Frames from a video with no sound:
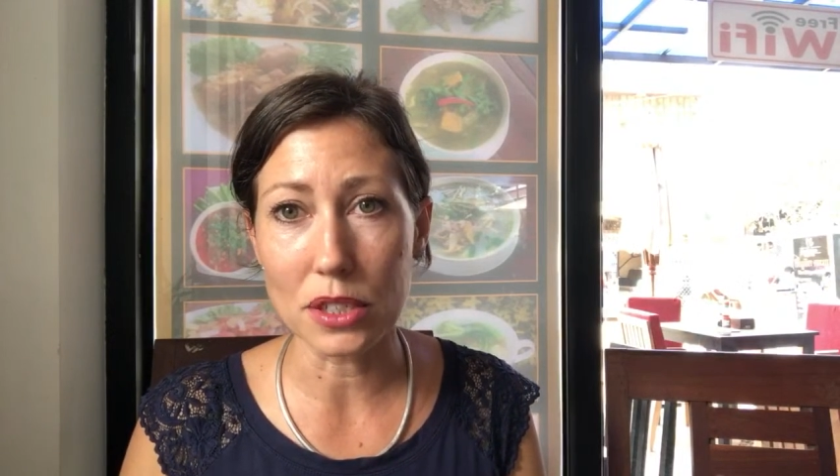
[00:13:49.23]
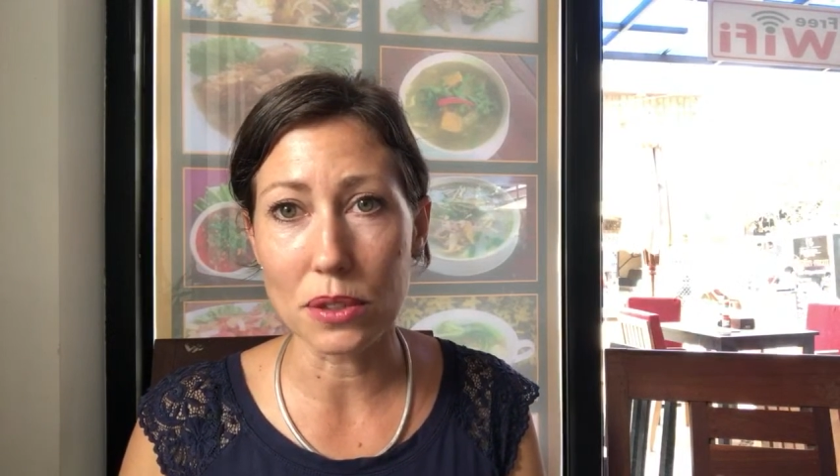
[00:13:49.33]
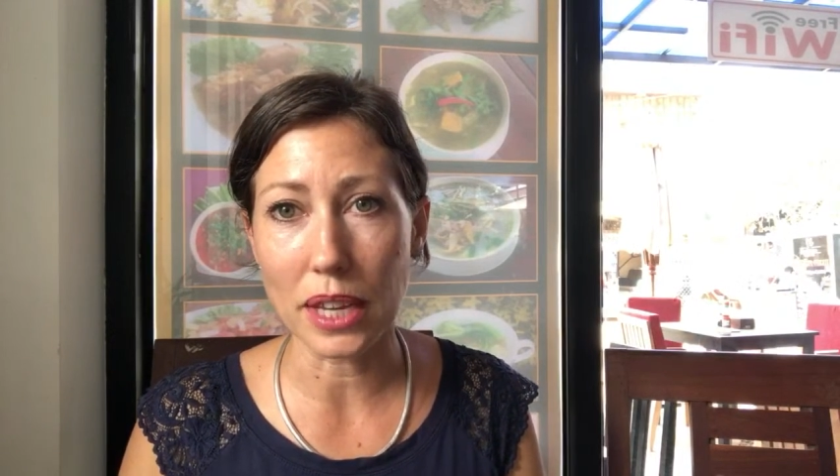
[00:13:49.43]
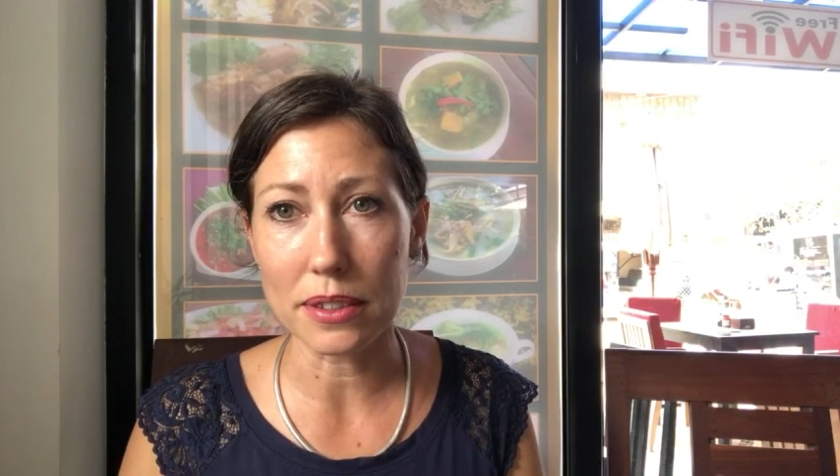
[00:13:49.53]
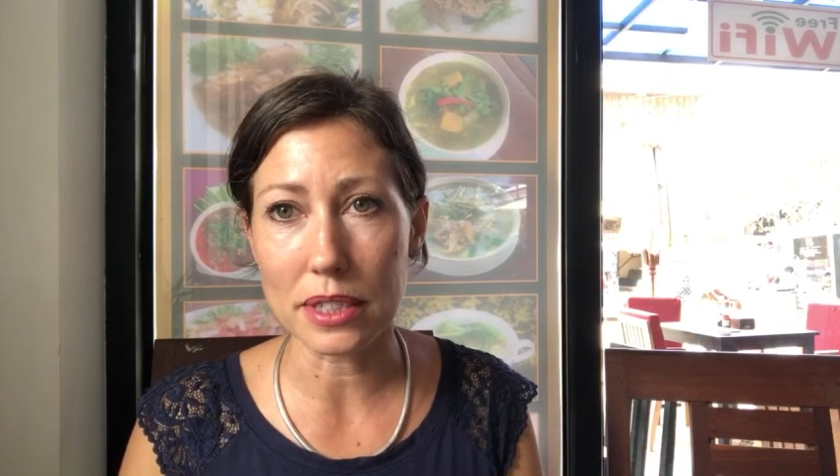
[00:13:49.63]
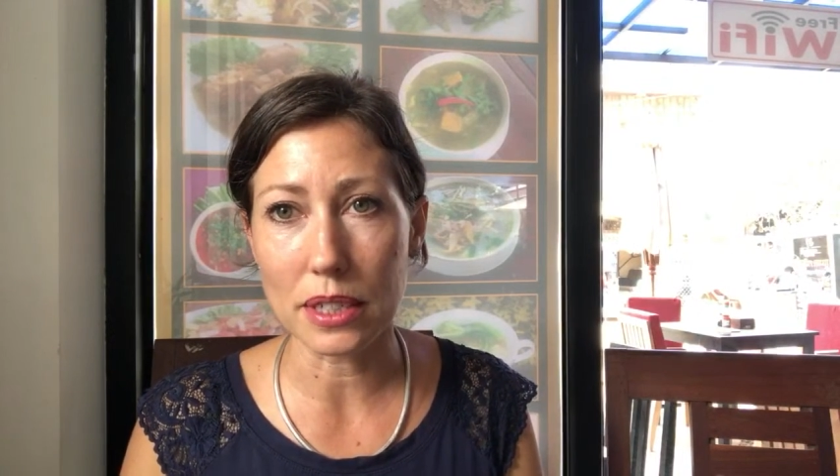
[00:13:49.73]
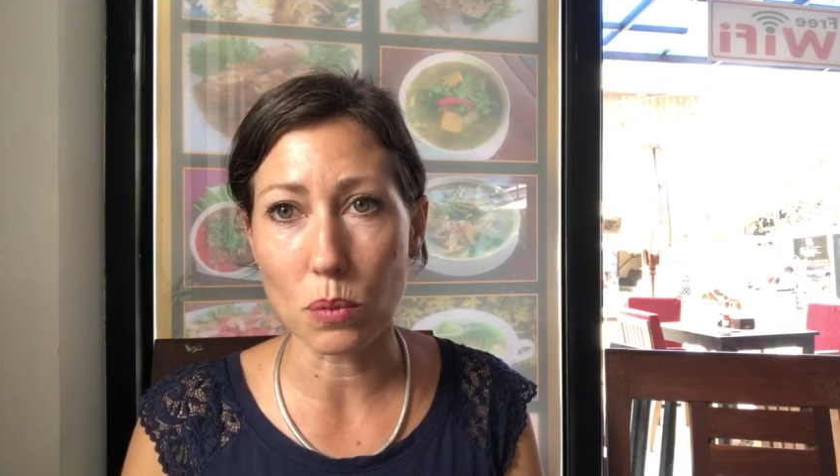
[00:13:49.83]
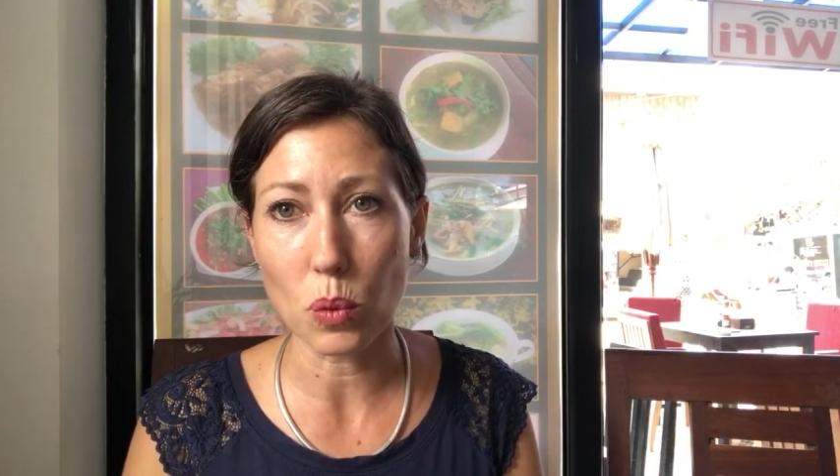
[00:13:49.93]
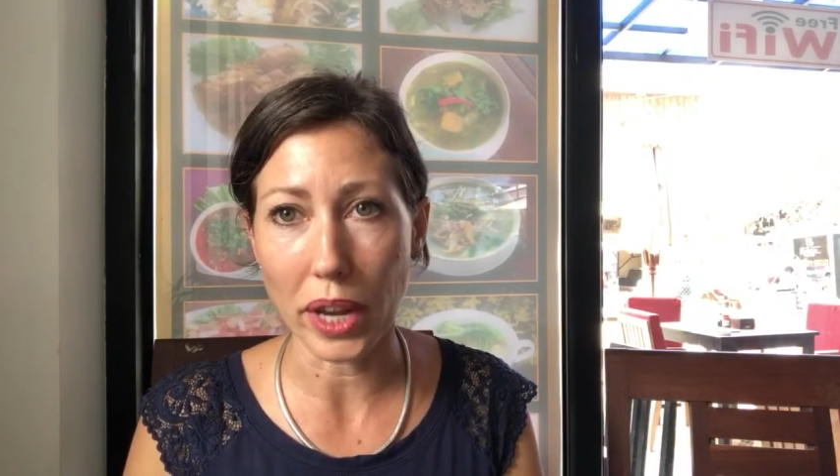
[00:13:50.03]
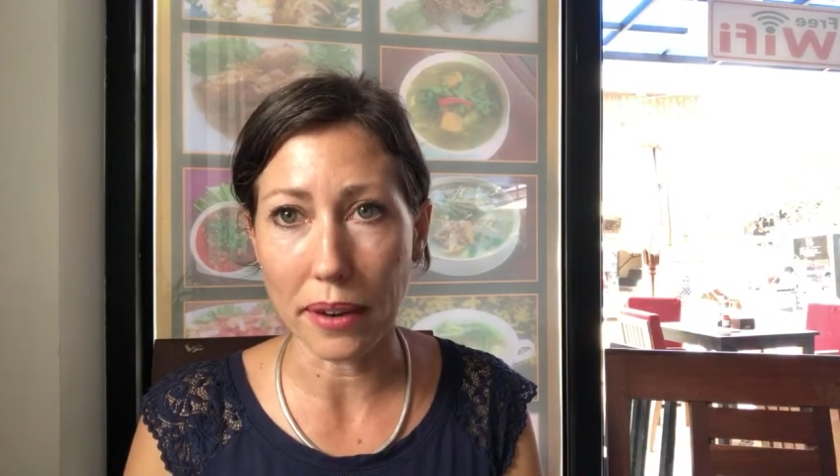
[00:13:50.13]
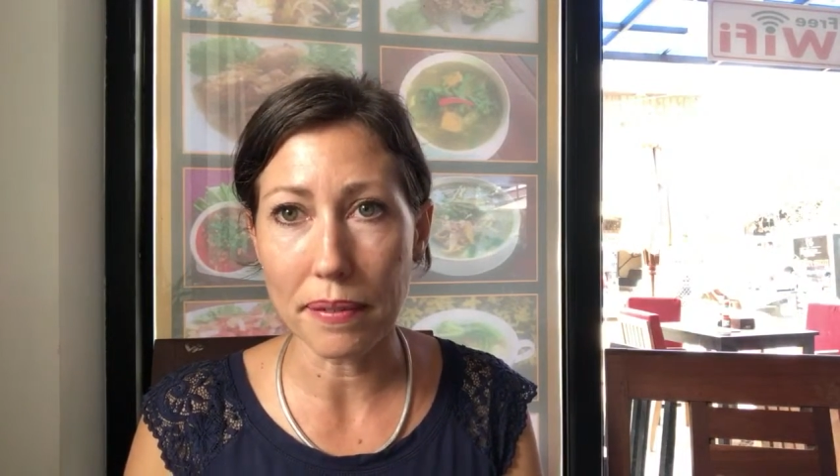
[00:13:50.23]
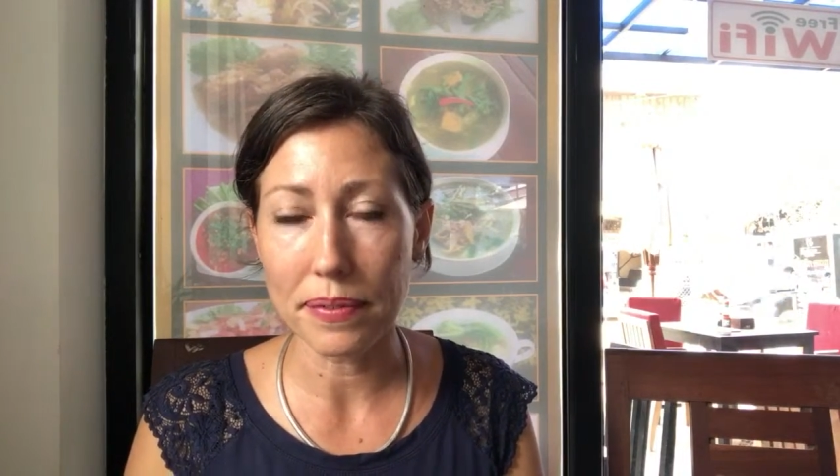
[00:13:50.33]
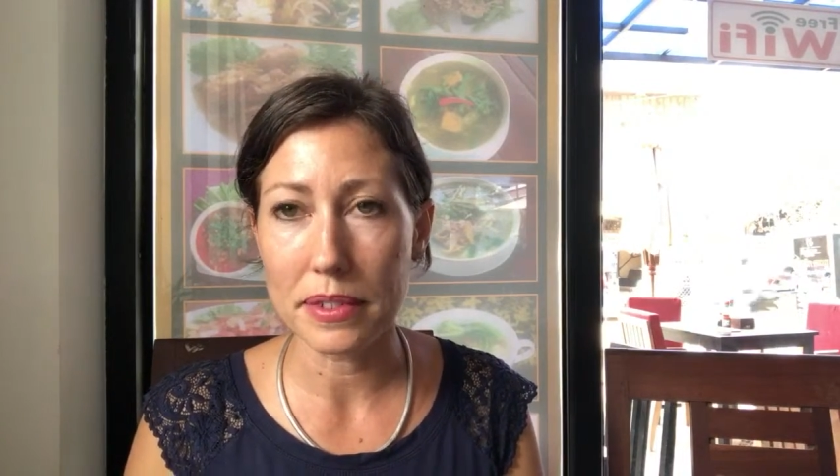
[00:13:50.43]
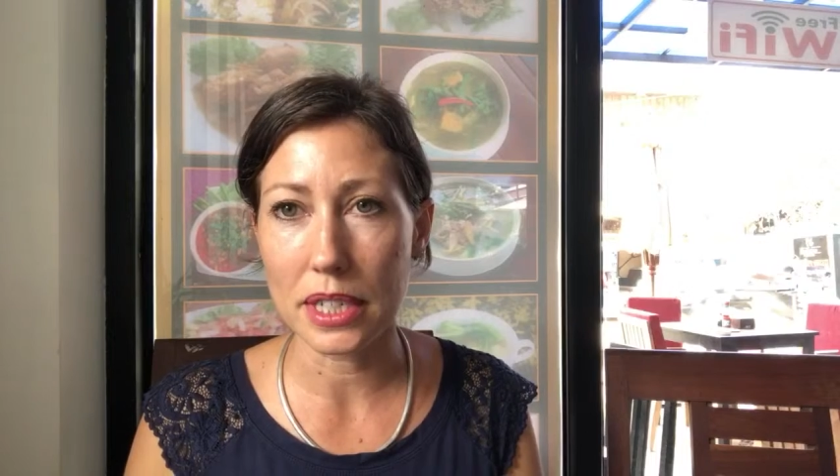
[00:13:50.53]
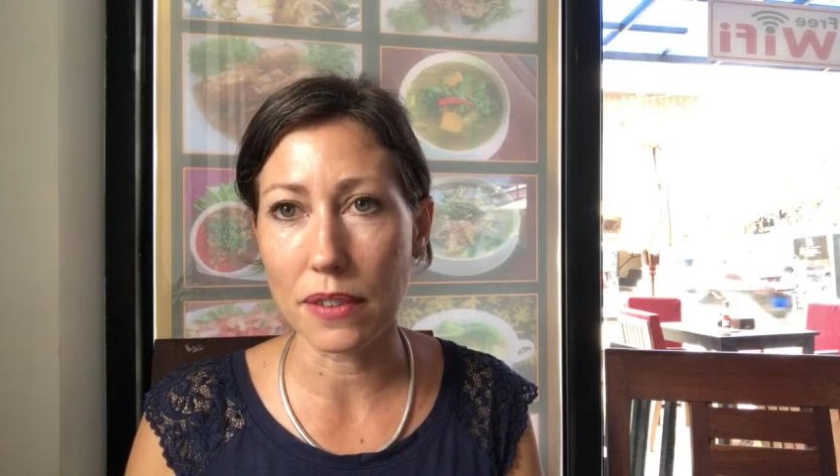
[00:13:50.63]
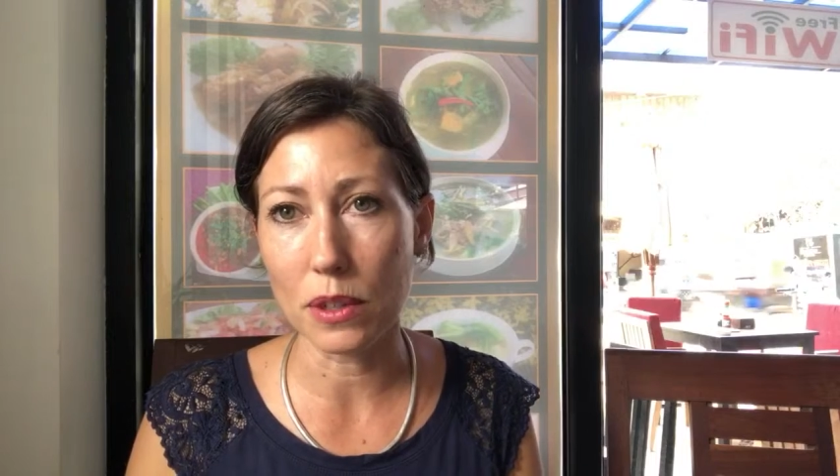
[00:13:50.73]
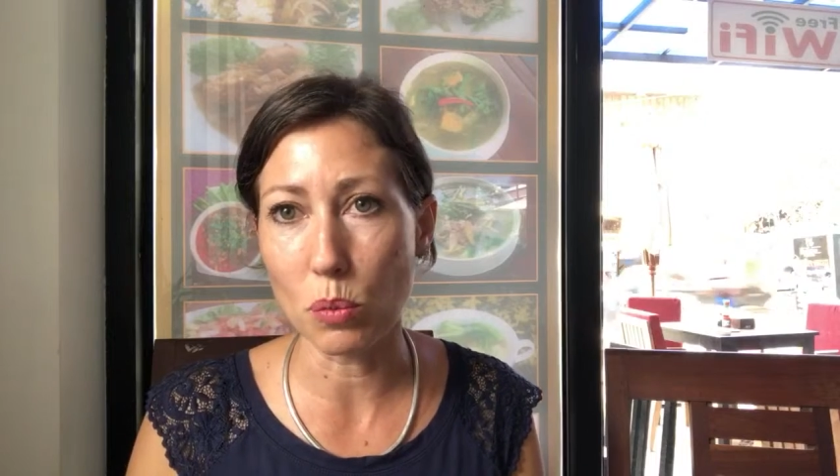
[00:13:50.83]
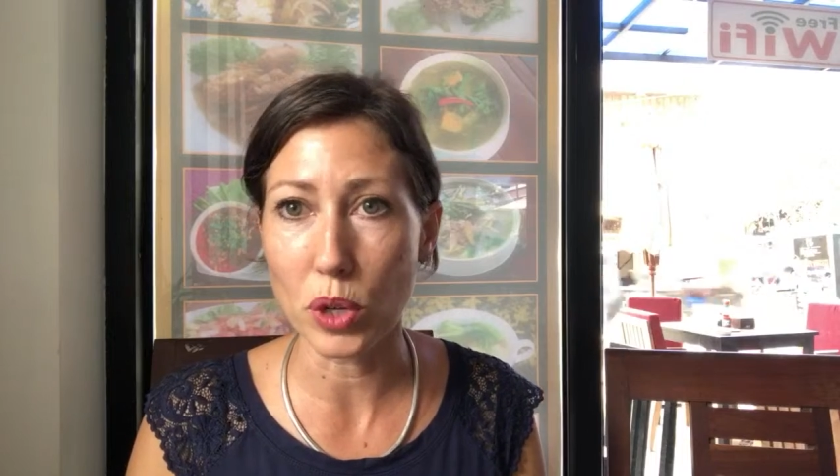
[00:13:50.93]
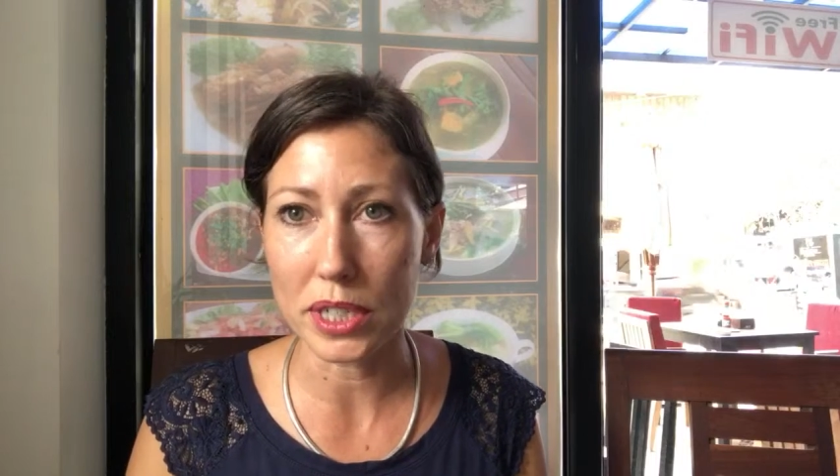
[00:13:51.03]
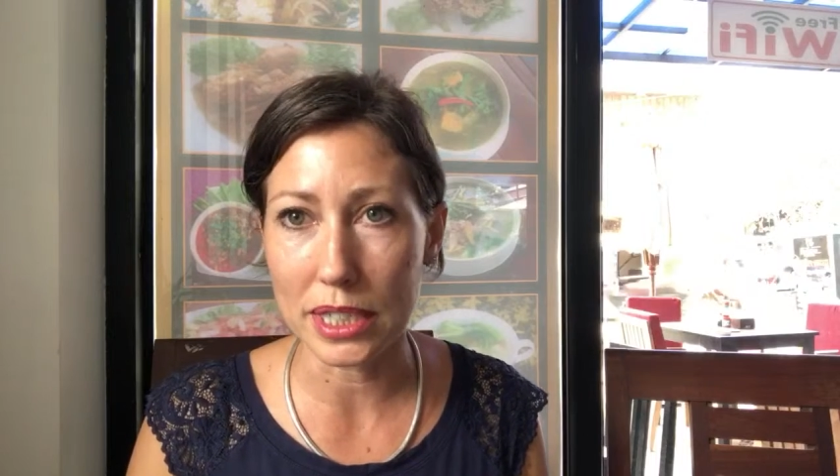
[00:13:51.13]
2001, to give you
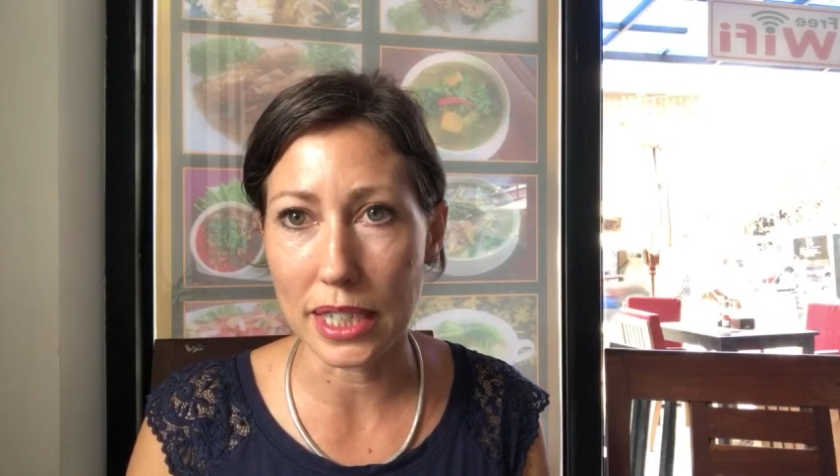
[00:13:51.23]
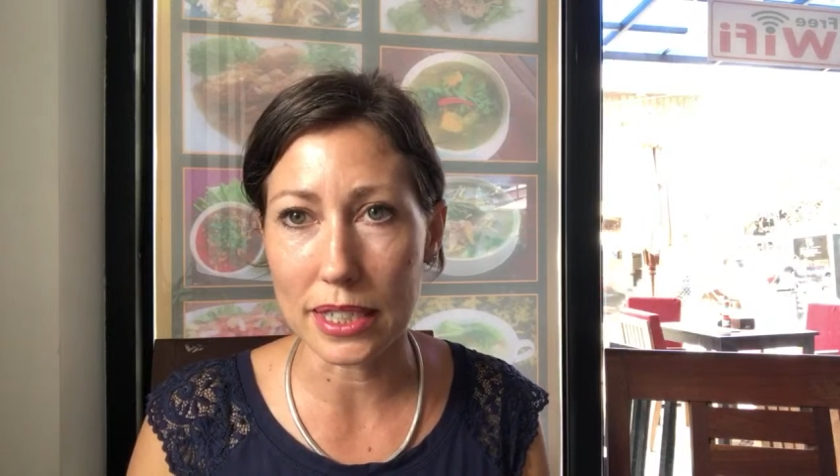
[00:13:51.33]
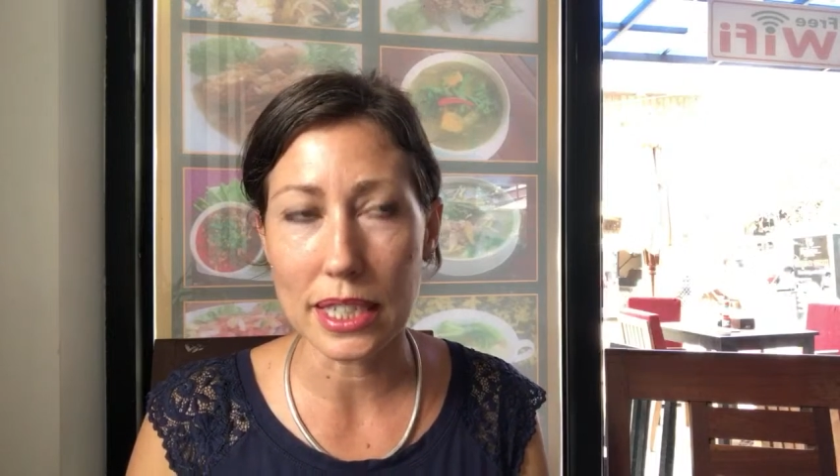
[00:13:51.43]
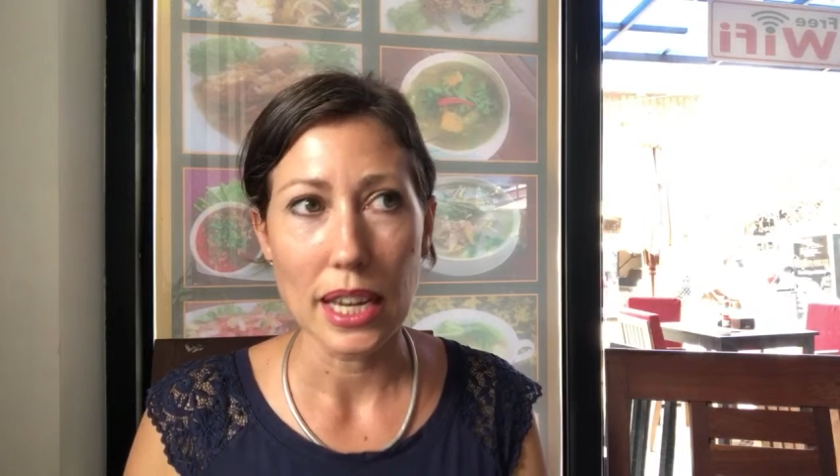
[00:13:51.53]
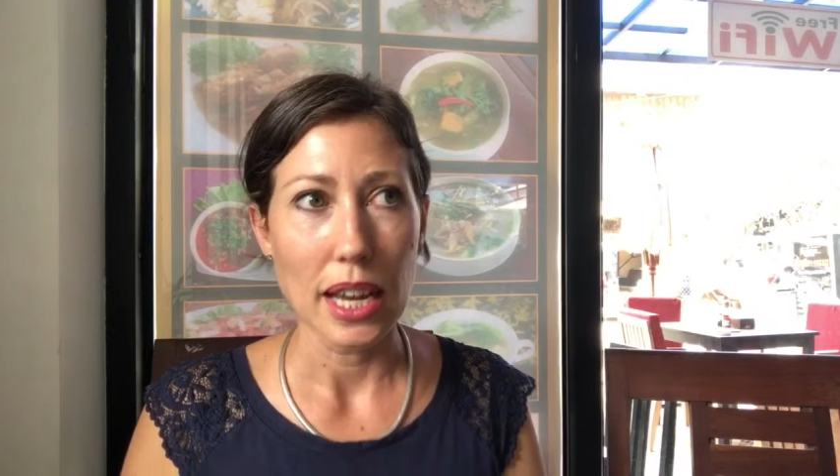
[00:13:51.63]
more details.